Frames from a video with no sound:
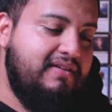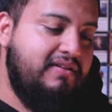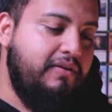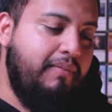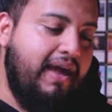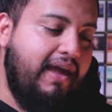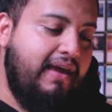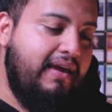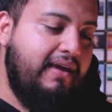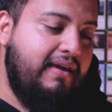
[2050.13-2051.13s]
you
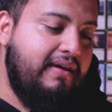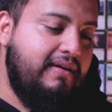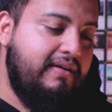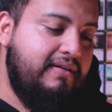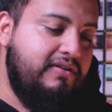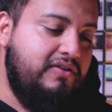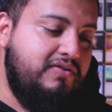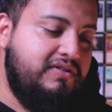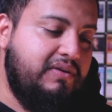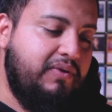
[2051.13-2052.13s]
may
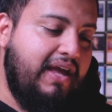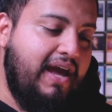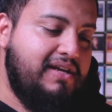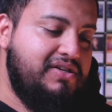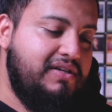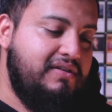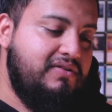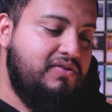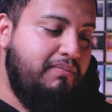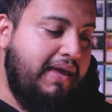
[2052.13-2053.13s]
use a reaction
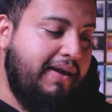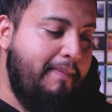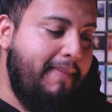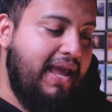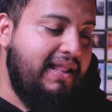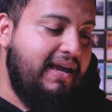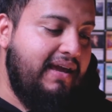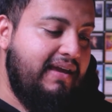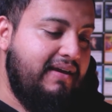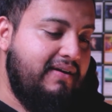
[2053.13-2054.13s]
to make a
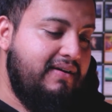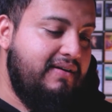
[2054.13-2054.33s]
melee,